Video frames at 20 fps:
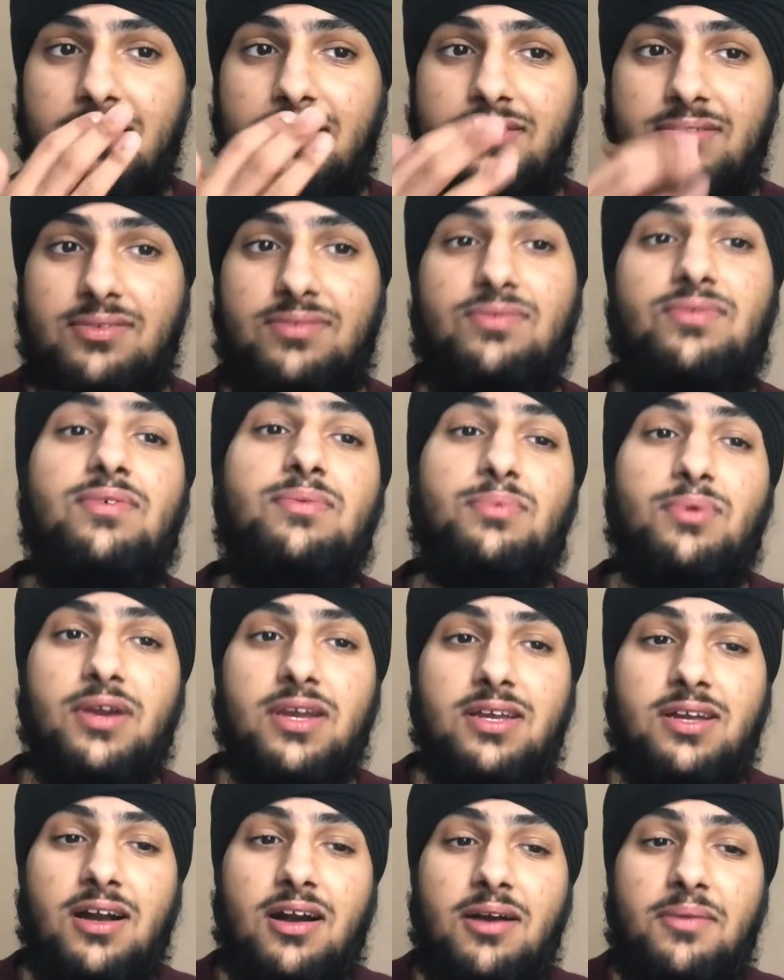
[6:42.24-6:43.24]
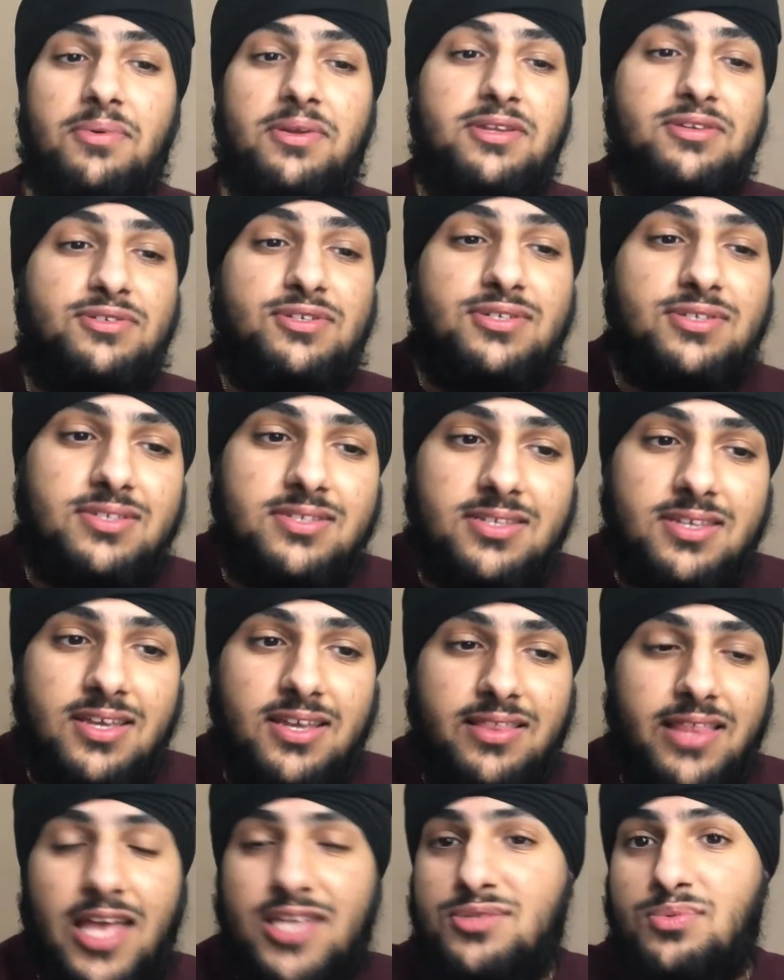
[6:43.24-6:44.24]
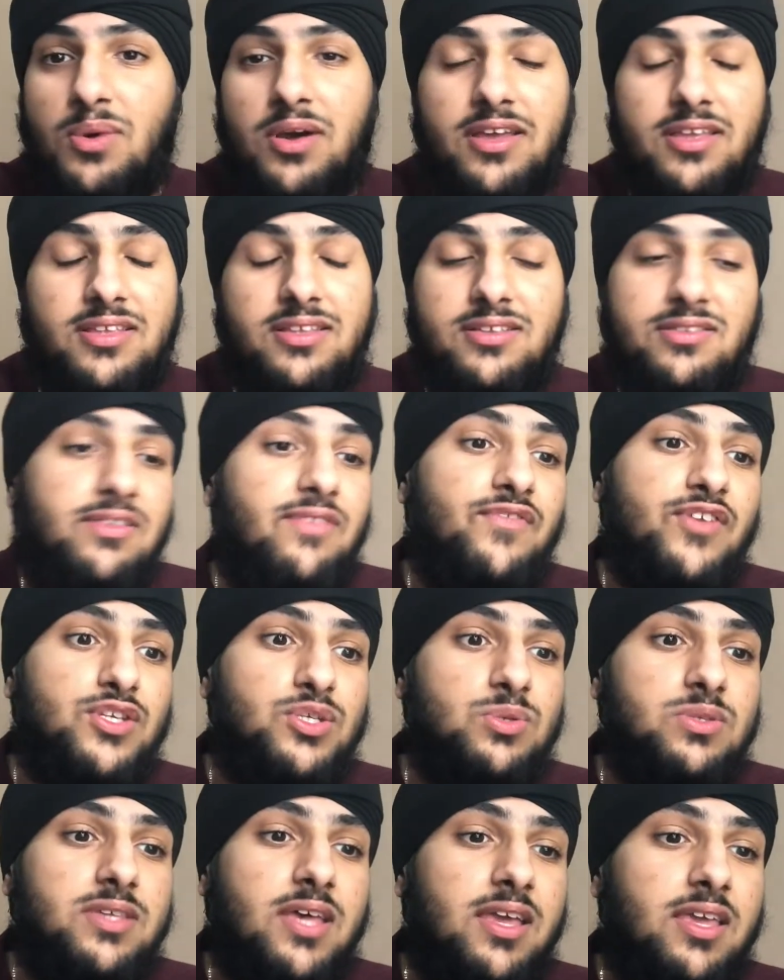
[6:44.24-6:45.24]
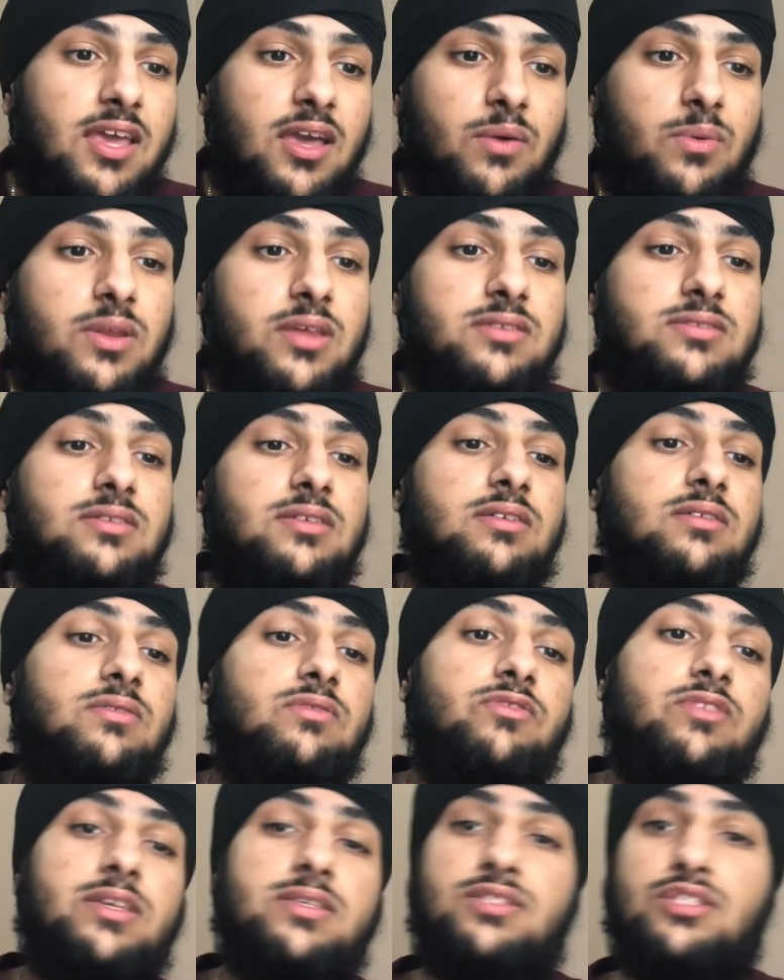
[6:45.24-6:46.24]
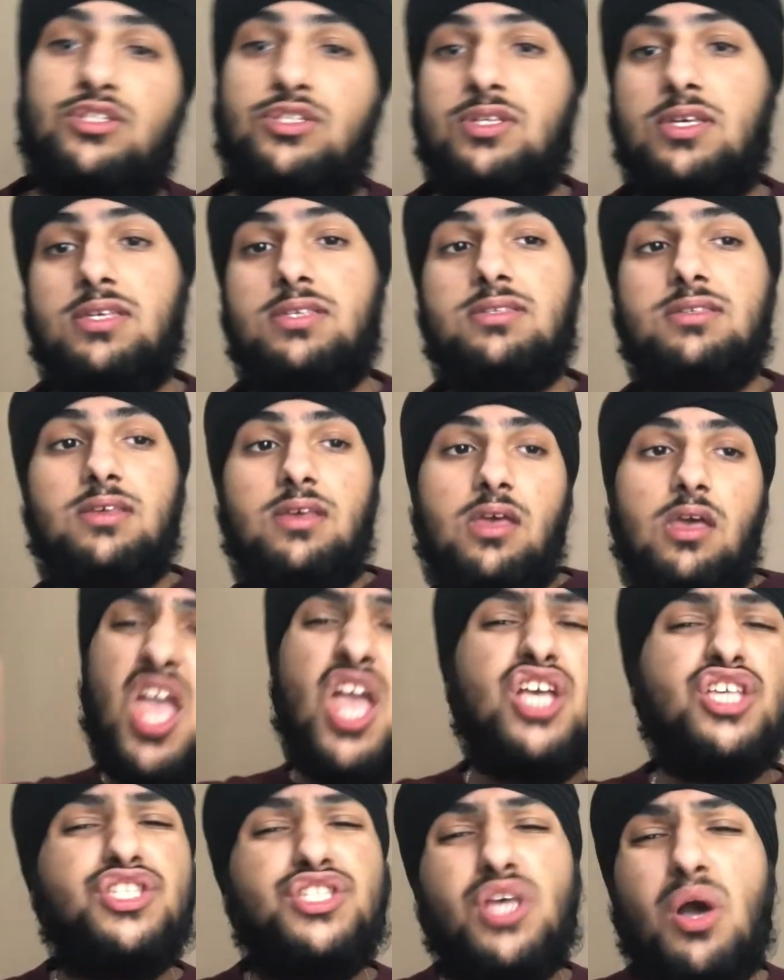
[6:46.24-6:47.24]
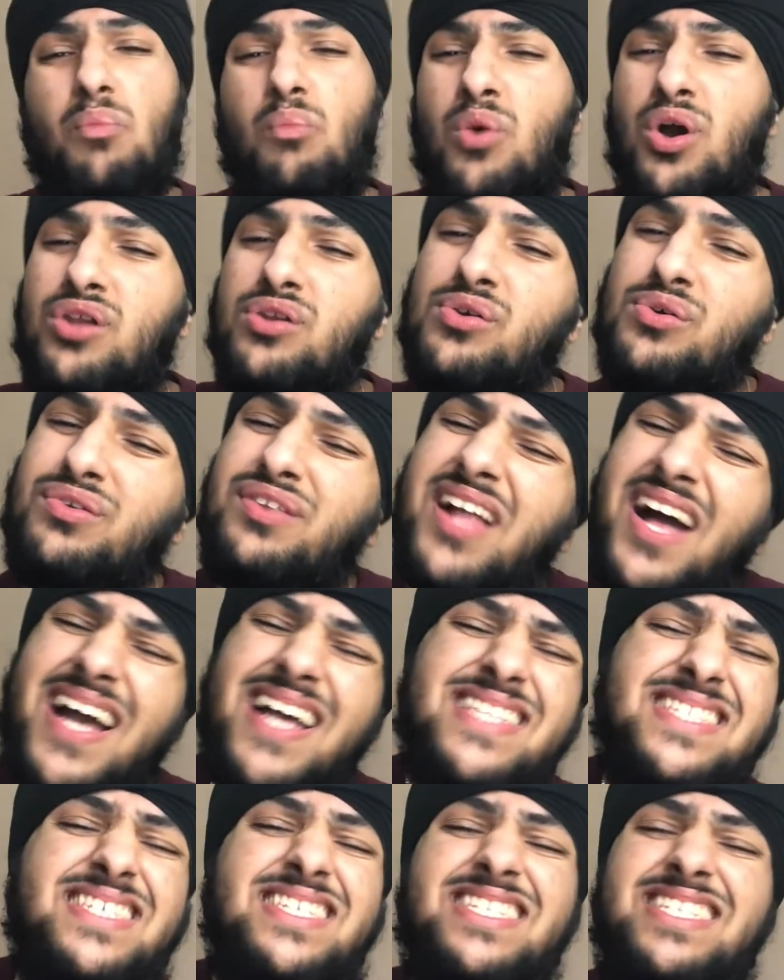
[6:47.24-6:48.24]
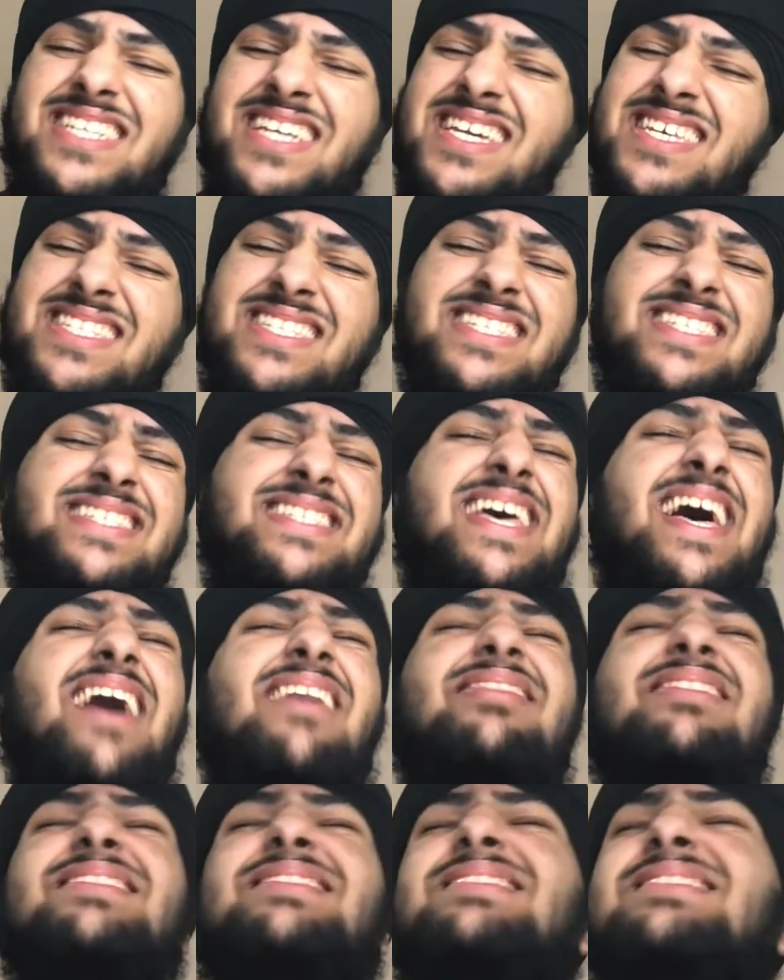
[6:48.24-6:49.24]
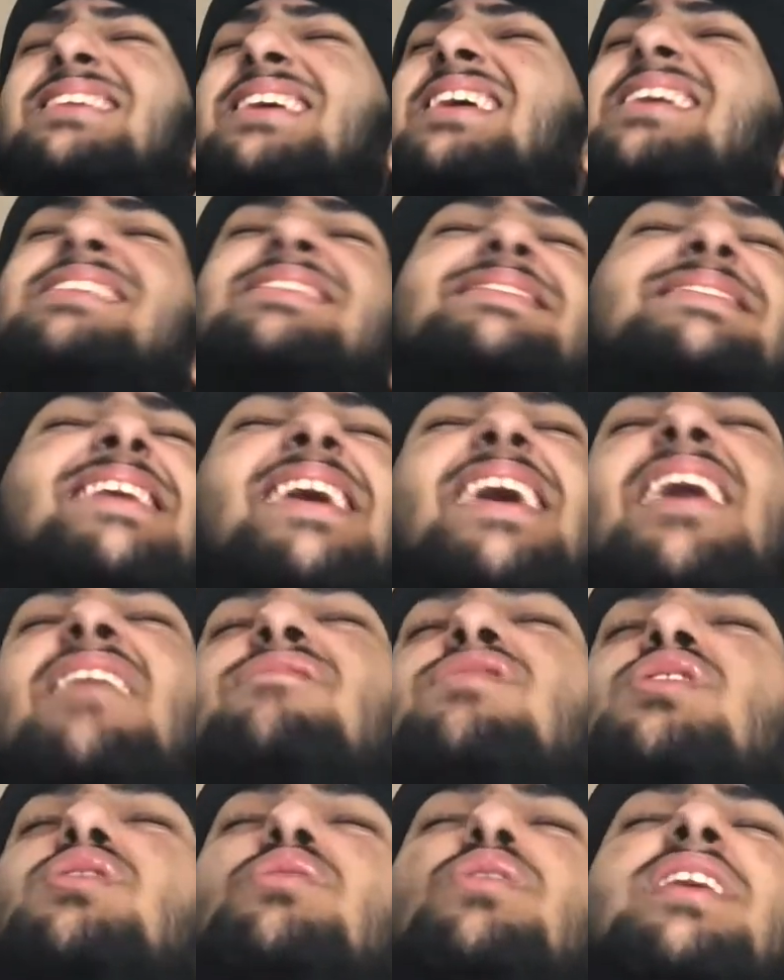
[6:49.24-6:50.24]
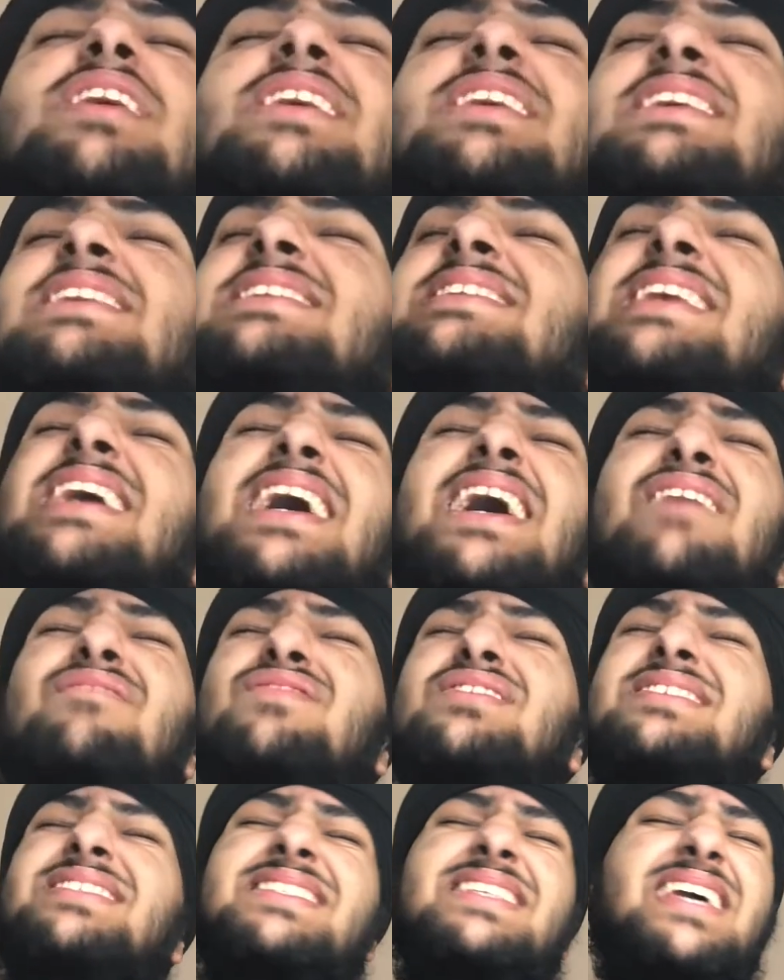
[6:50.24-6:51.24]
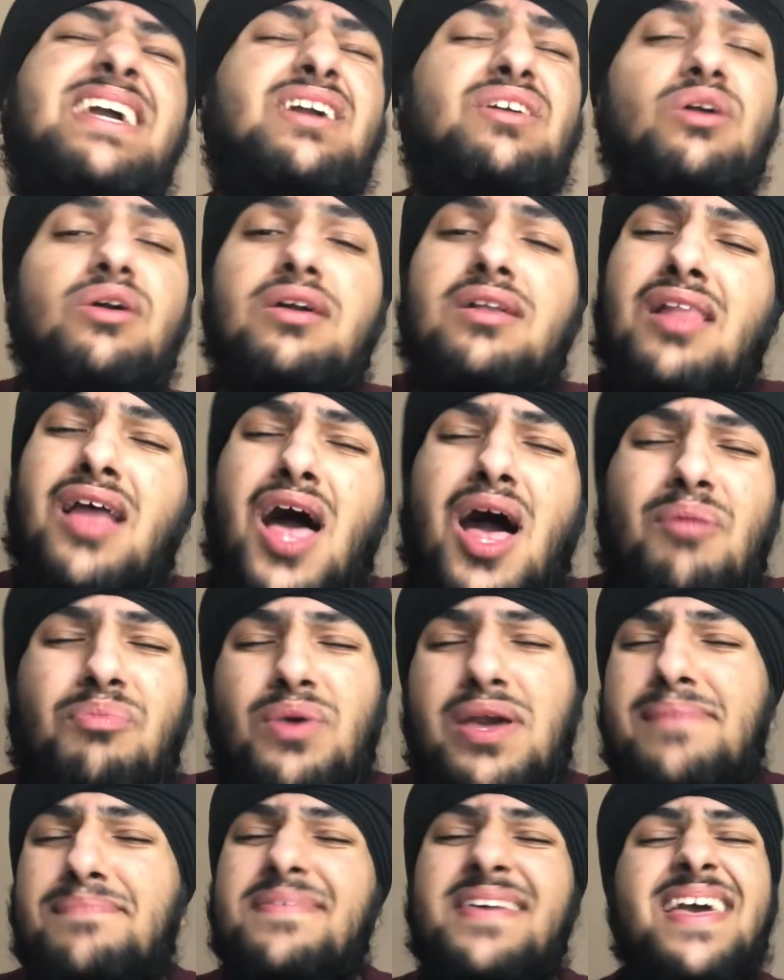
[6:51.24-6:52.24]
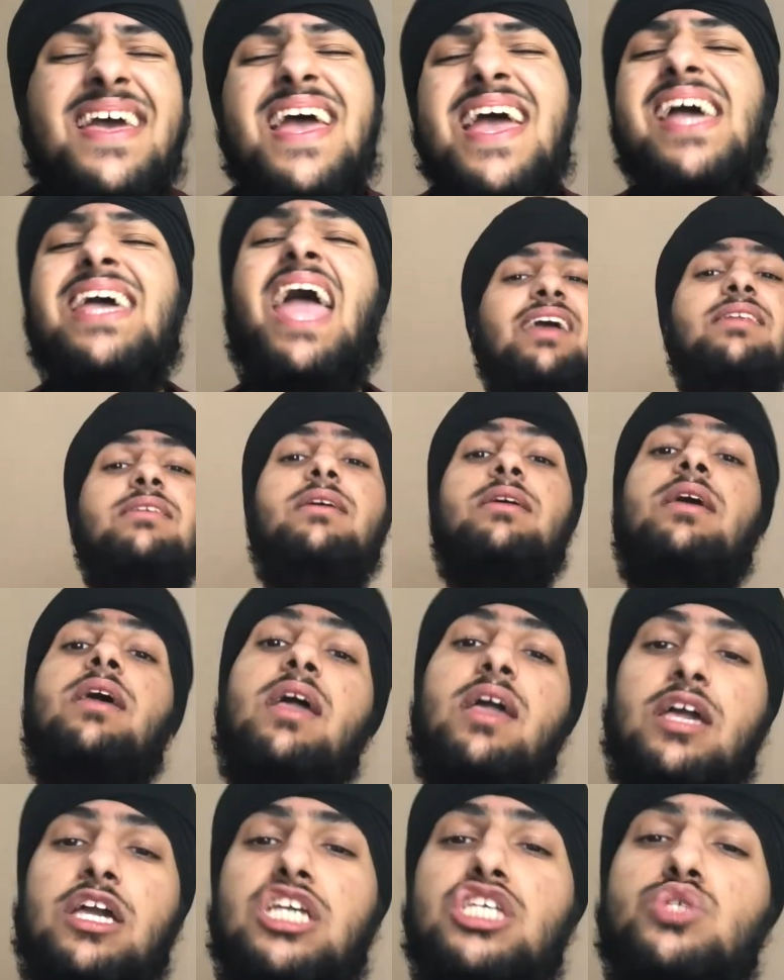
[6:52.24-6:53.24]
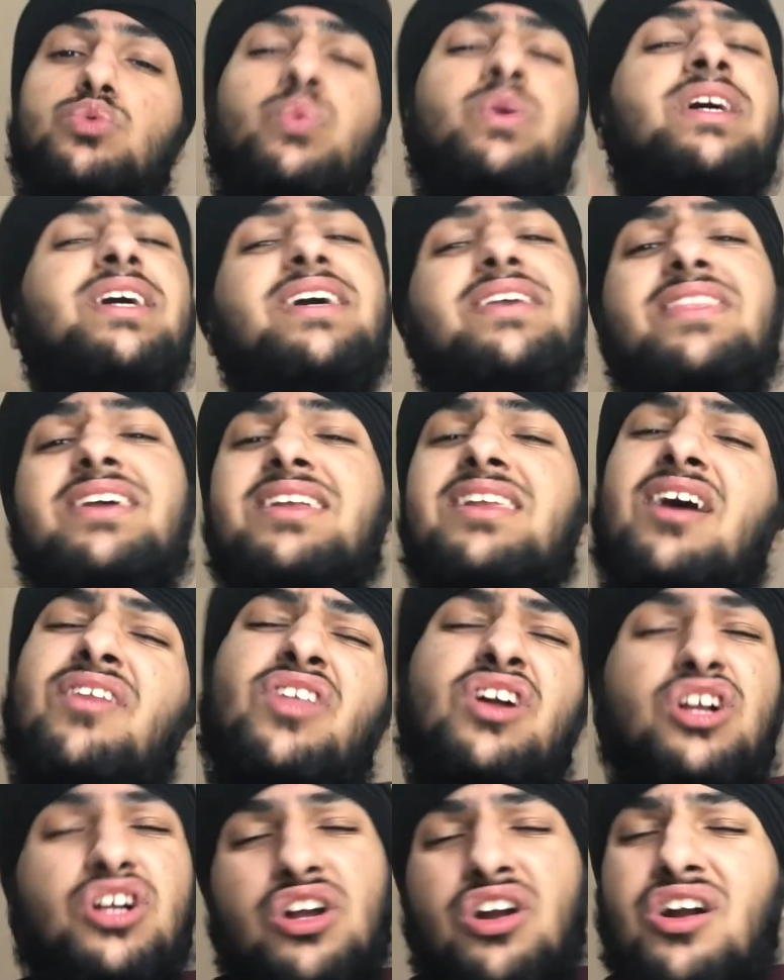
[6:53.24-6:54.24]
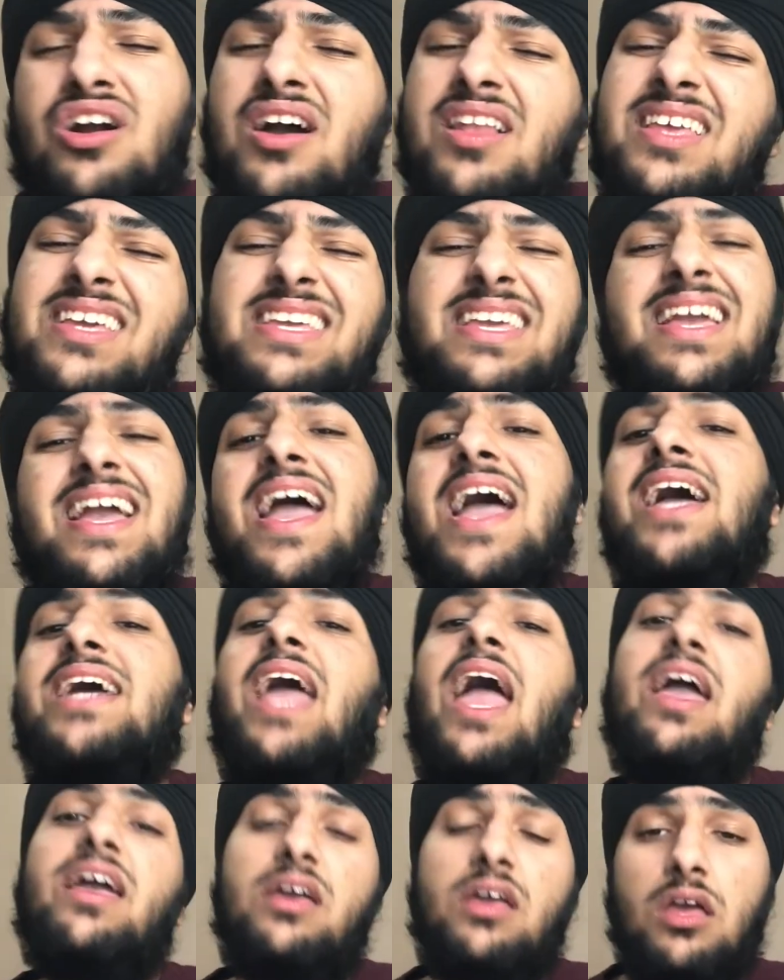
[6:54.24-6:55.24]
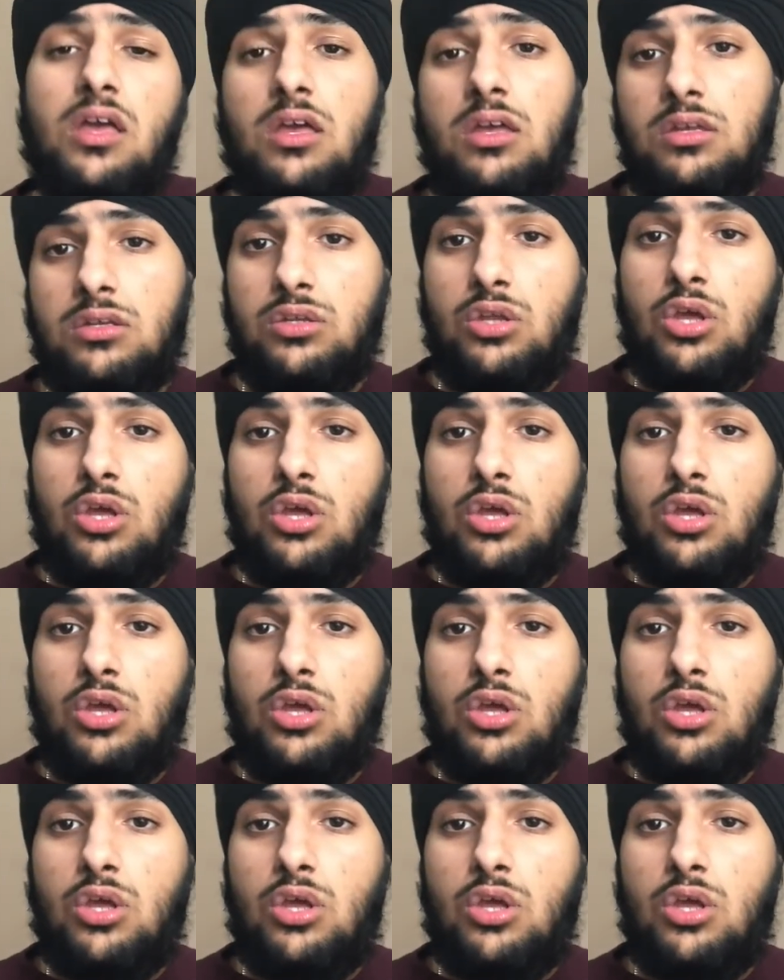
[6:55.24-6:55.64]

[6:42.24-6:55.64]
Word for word: the breakup, and it's just that's what the visuals I get when I see it. We listen to it. Someone who lies and cheats to set the scene is every week in every single club we've been. He's with another girl again.